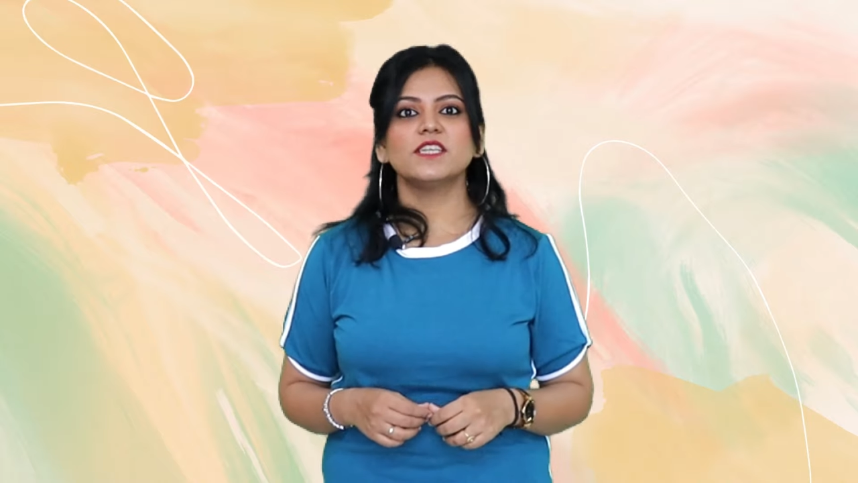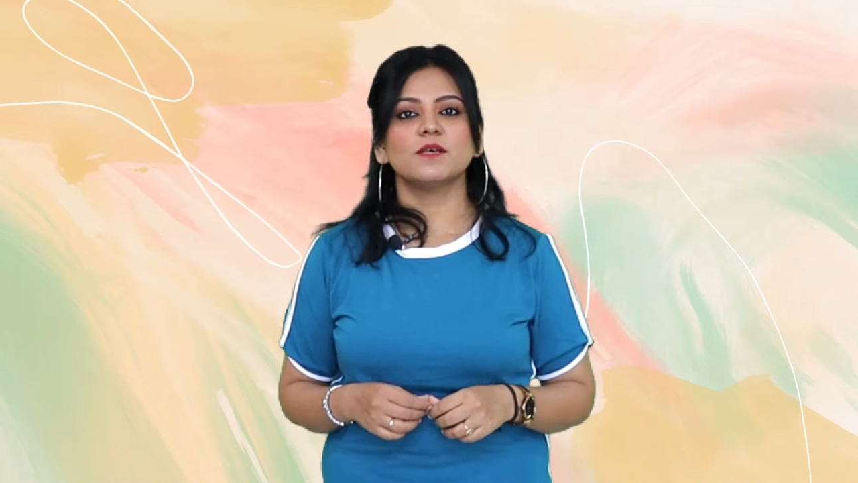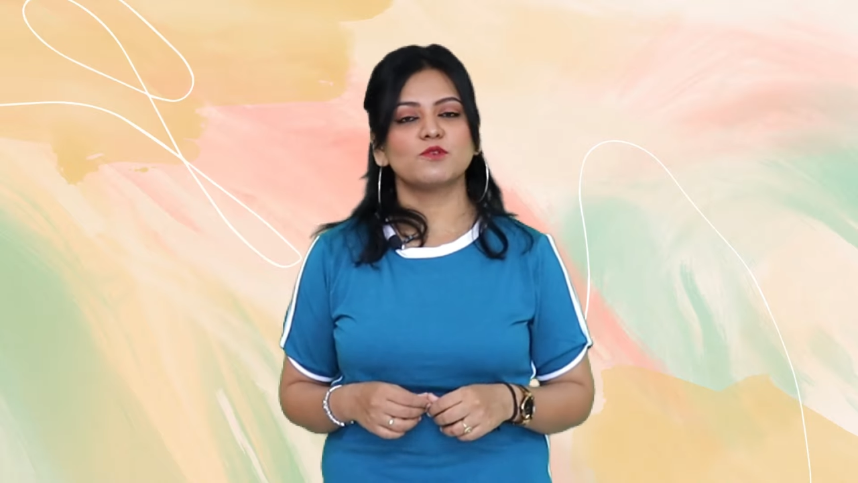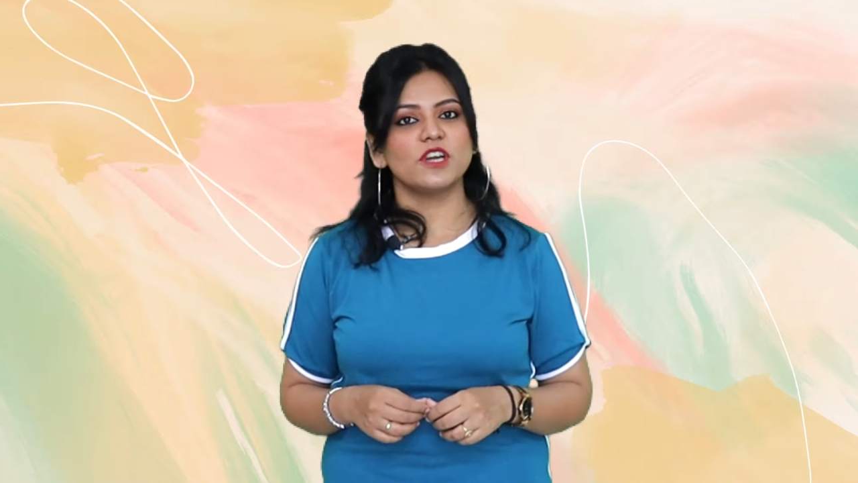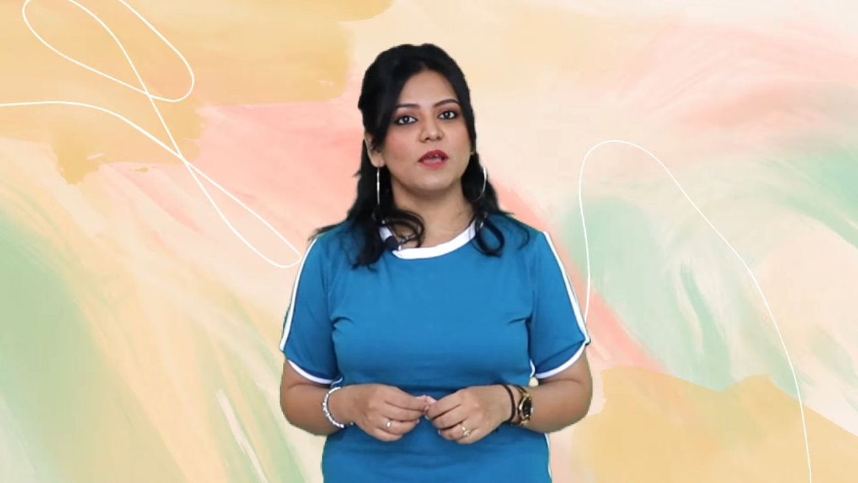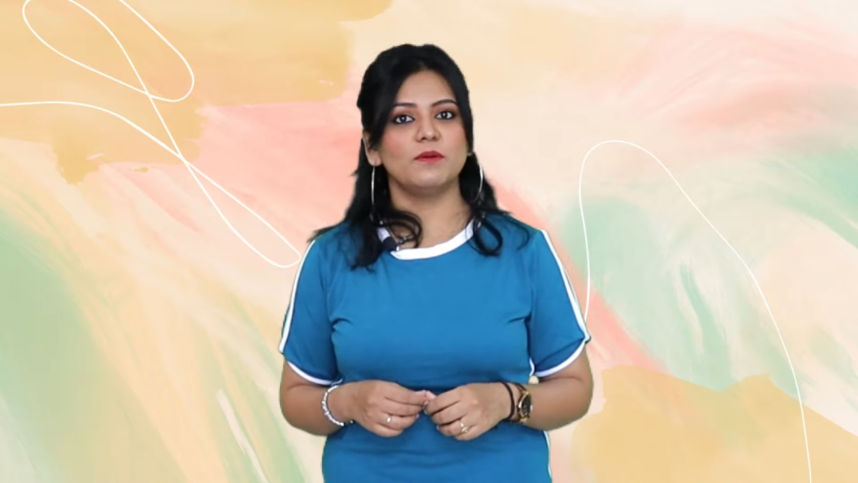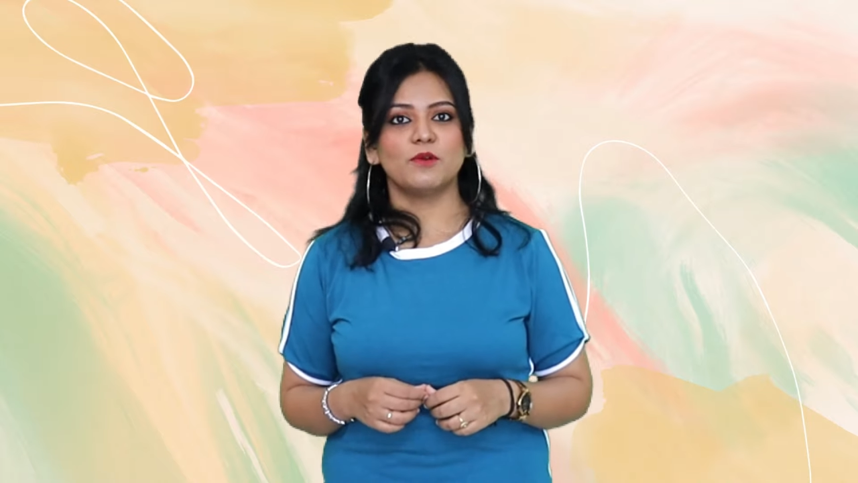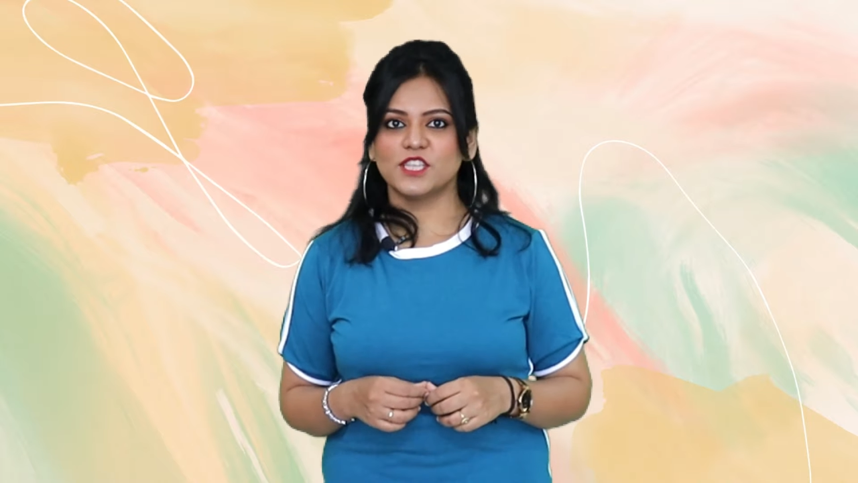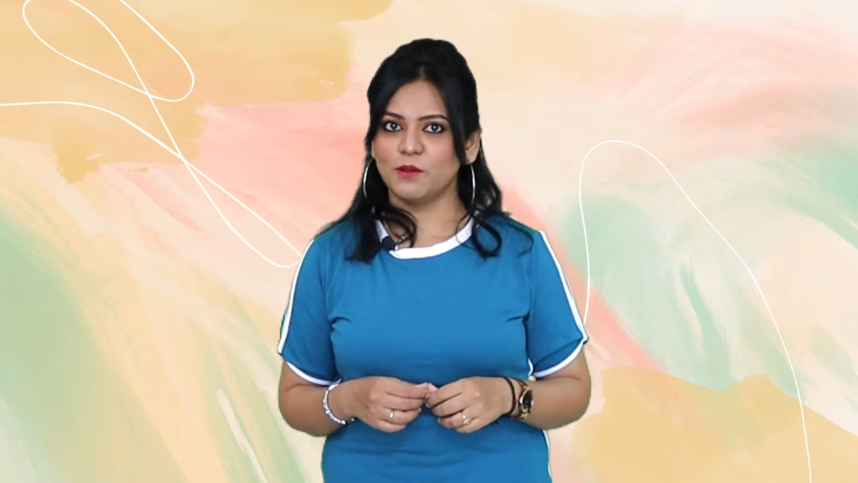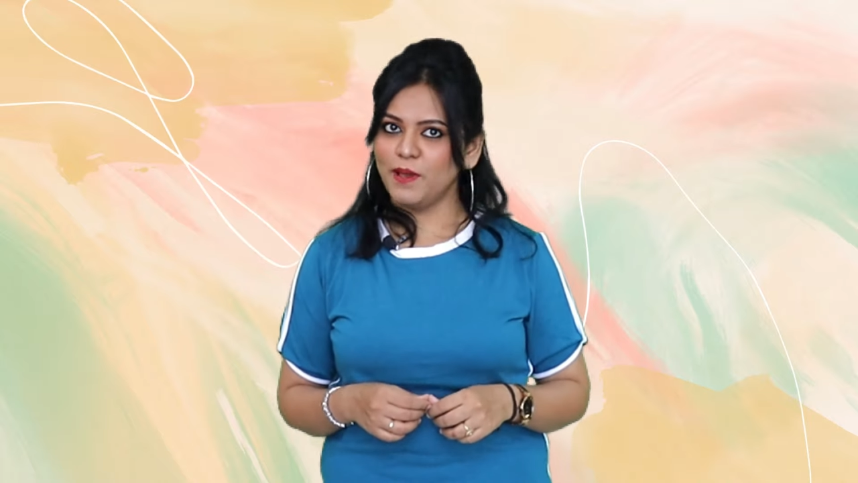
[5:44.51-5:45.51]
subscribe and
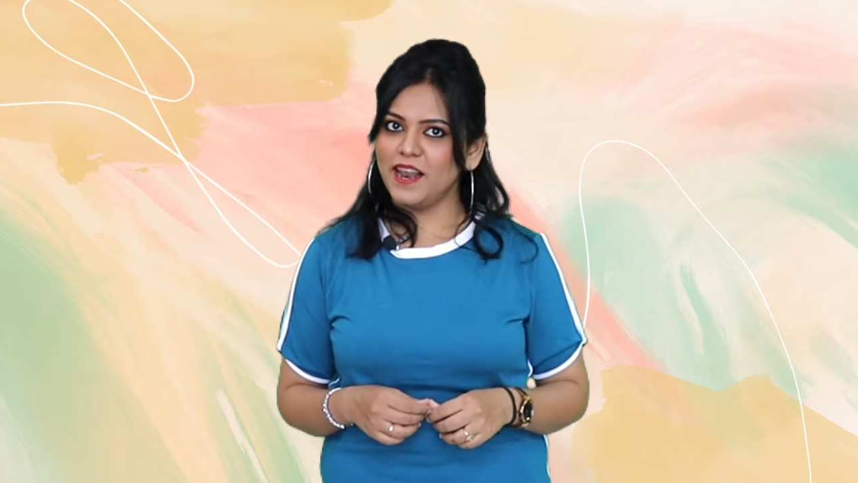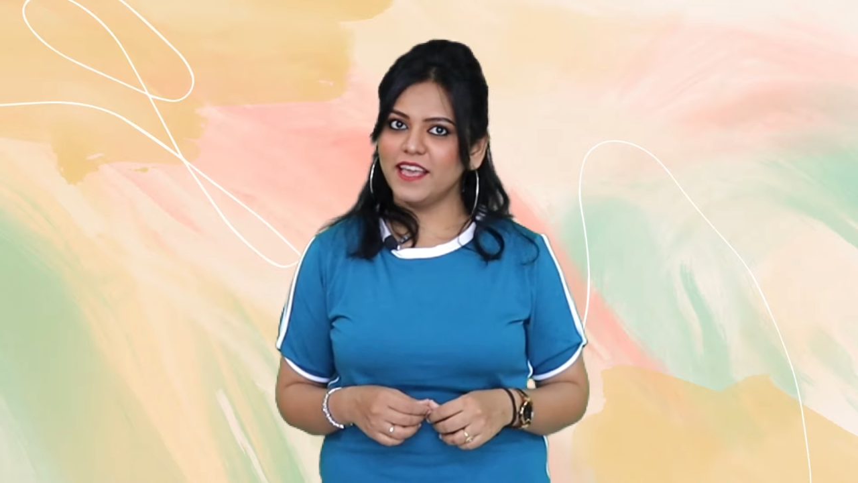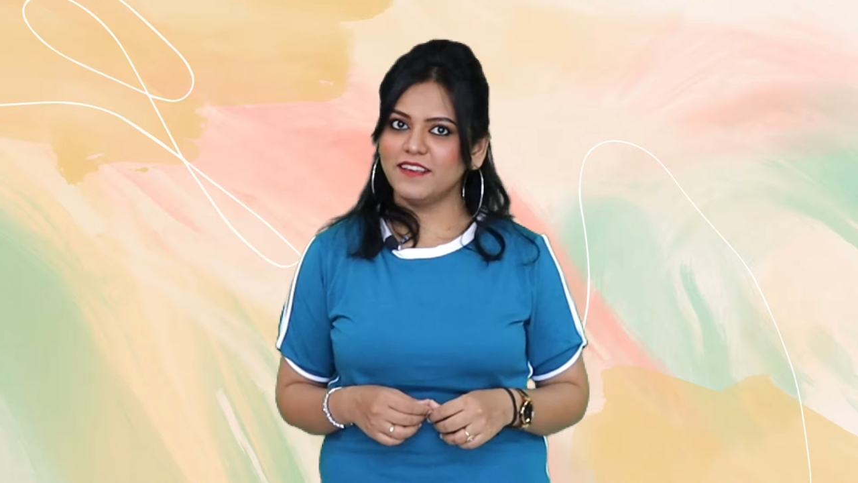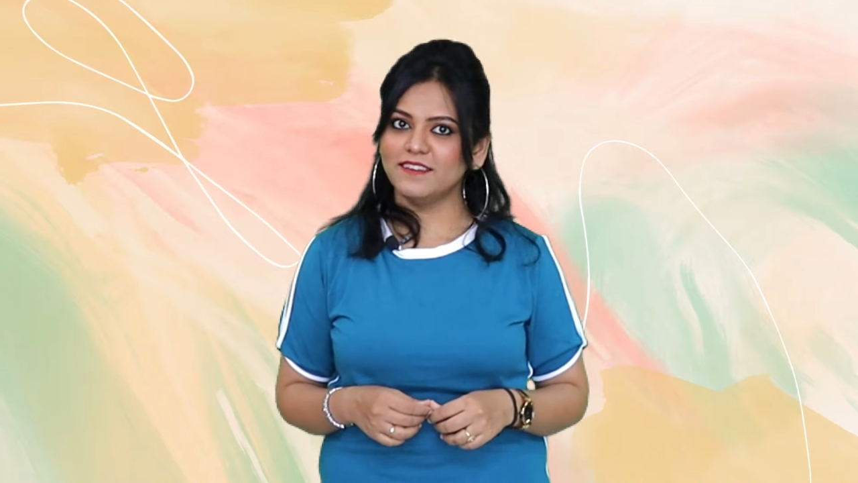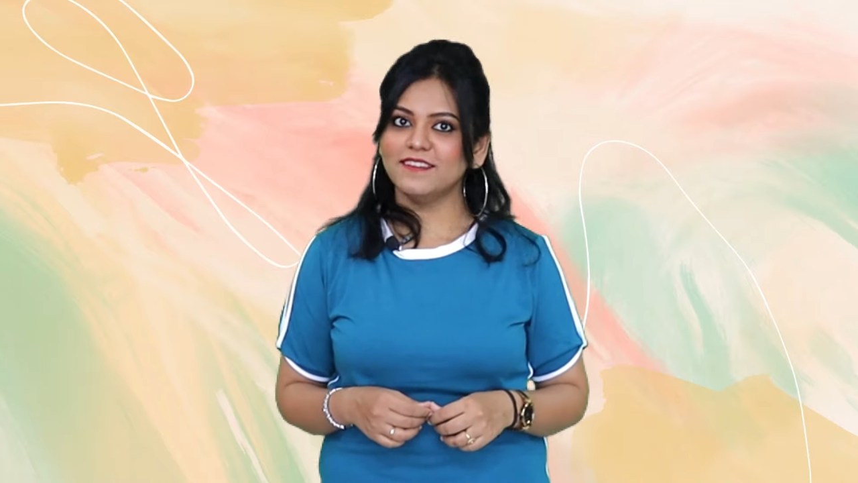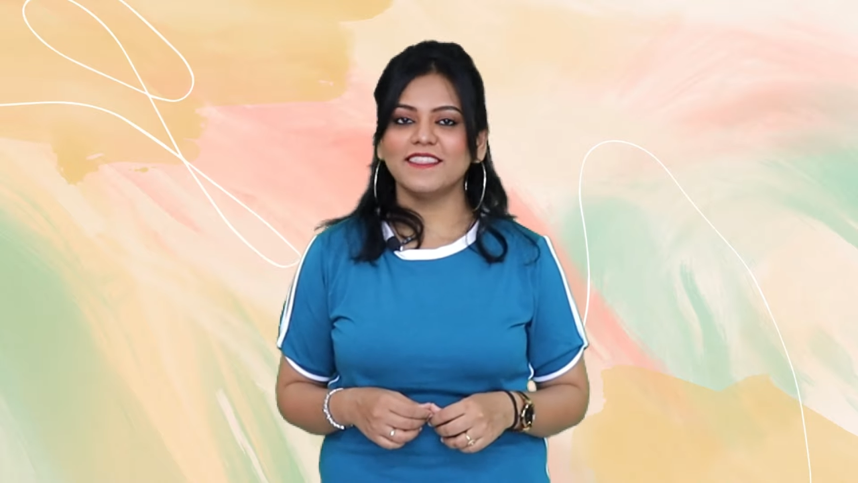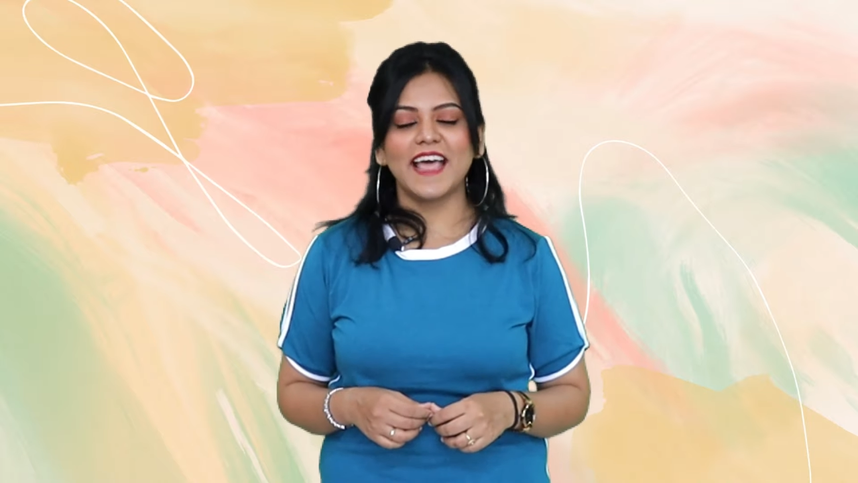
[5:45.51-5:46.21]
press the bell icon.